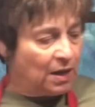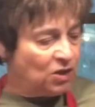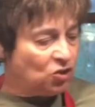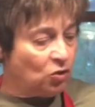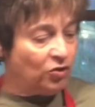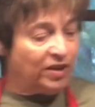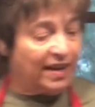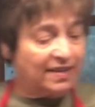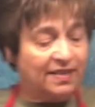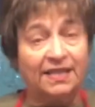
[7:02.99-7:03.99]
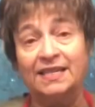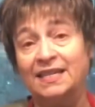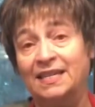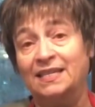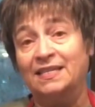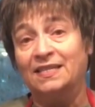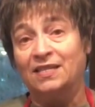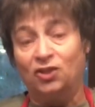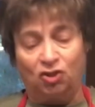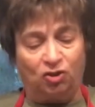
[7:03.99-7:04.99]
So the next thing is
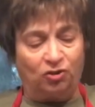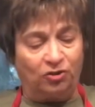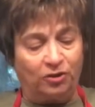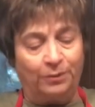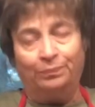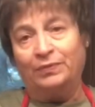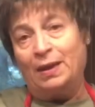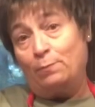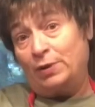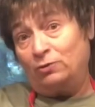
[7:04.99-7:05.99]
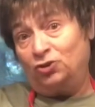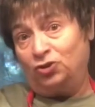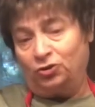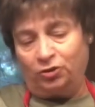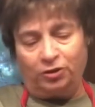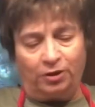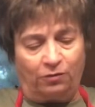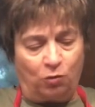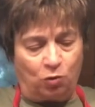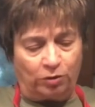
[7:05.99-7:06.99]
the sugar. Brown sugar, of
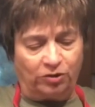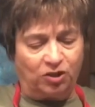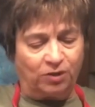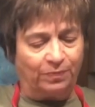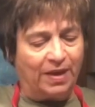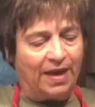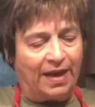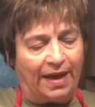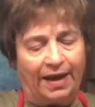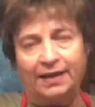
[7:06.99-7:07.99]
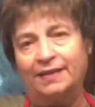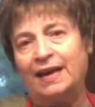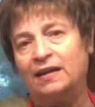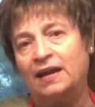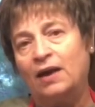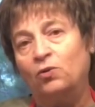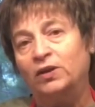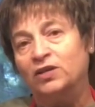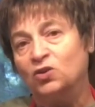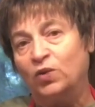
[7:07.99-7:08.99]
course. And that not only
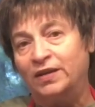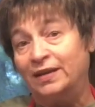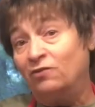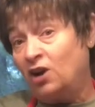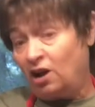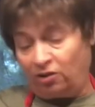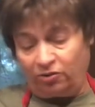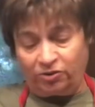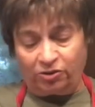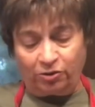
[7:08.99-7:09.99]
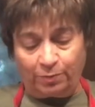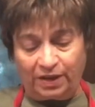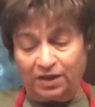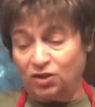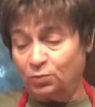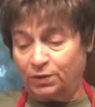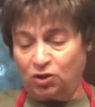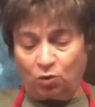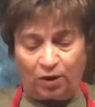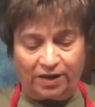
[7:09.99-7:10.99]
is going to give color to your beans, but it's
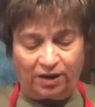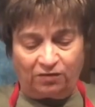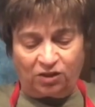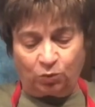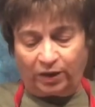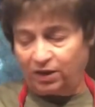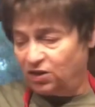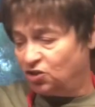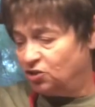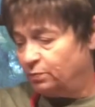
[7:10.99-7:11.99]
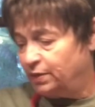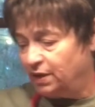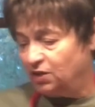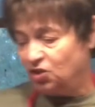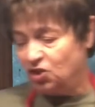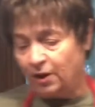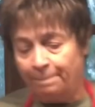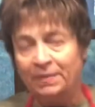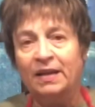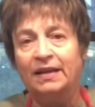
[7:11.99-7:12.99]
going to give sweetness to the beans.
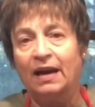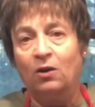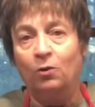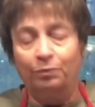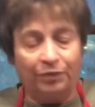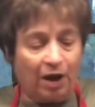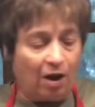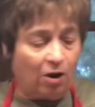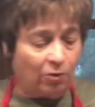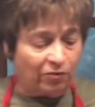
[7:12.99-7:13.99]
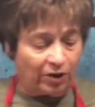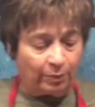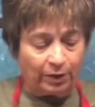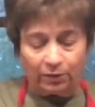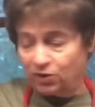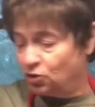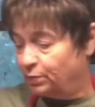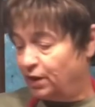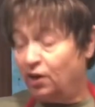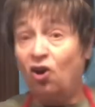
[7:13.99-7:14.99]
Now, our family
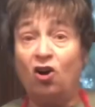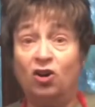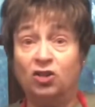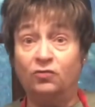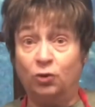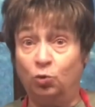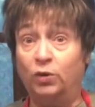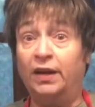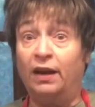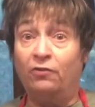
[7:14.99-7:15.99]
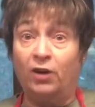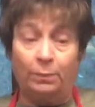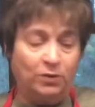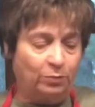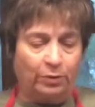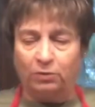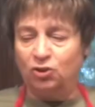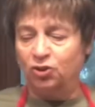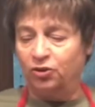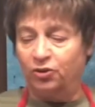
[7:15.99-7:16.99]
recipe calls for 2.5 cups of brown
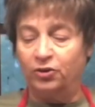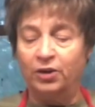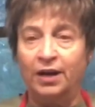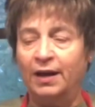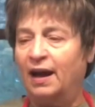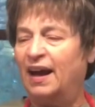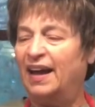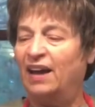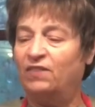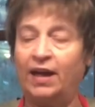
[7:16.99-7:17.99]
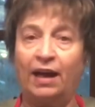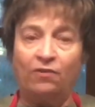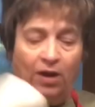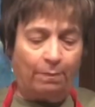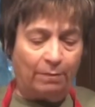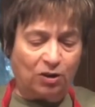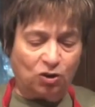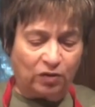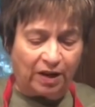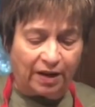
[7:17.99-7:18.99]
sugar. I have a 1/2 cup
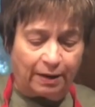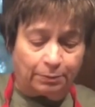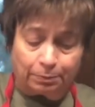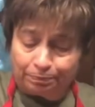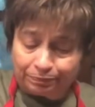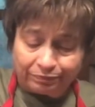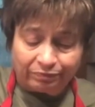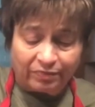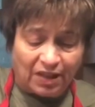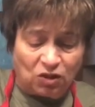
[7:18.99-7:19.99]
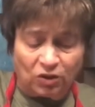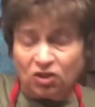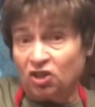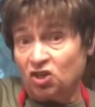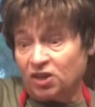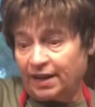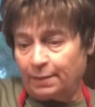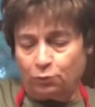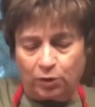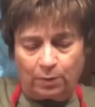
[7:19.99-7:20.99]
measuring cup, so it's going to look like I'm
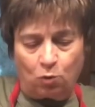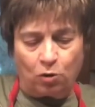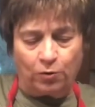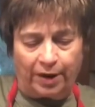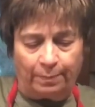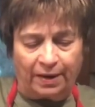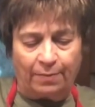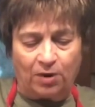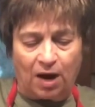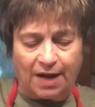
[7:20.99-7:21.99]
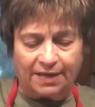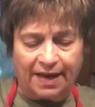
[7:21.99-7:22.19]
putting more in, but I'm not.